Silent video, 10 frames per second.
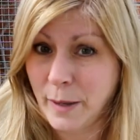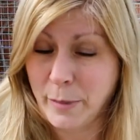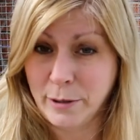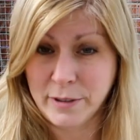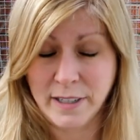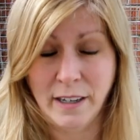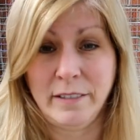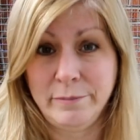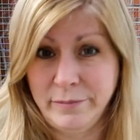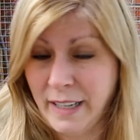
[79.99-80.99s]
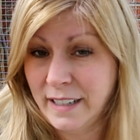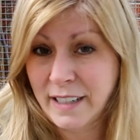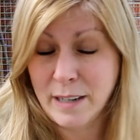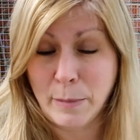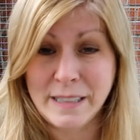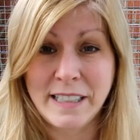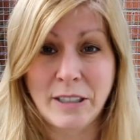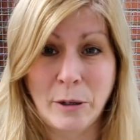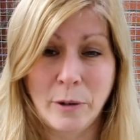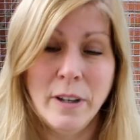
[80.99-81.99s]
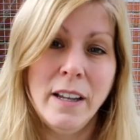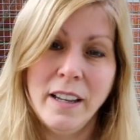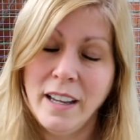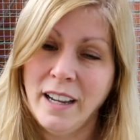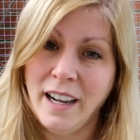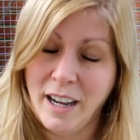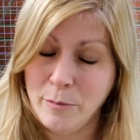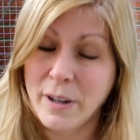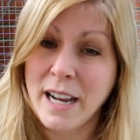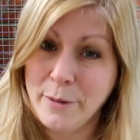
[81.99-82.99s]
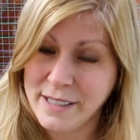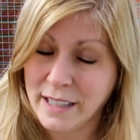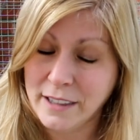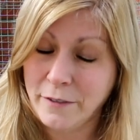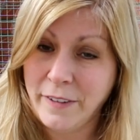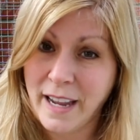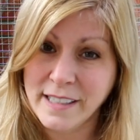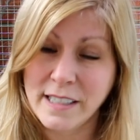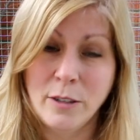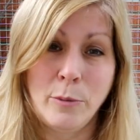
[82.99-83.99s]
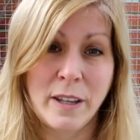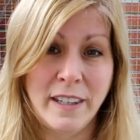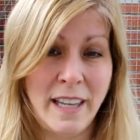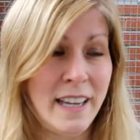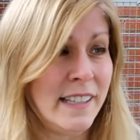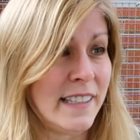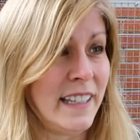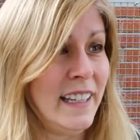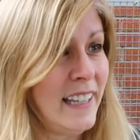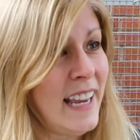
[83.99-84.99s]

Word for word: about 8-9 months ago when I was at the vet with Kingsley.